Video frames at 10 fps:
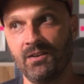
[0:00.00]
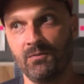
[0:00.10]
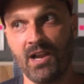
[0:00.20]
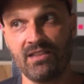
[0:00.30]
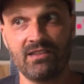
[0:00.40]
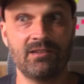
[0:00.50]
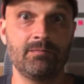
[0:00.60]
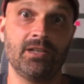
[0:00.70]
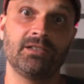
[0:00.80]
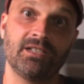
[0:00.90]
Rather than
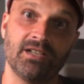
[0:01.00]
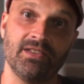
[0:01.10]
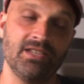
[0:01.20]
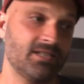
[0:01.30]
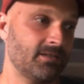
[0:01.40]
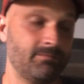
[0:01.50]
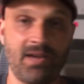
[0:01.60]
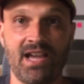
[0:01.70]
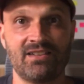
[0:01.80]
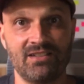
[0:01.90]
building on this
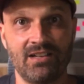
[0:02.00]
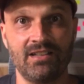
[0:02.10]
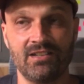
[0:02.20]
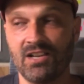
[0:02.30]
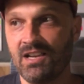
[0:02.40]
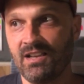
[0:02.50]
past knowledge,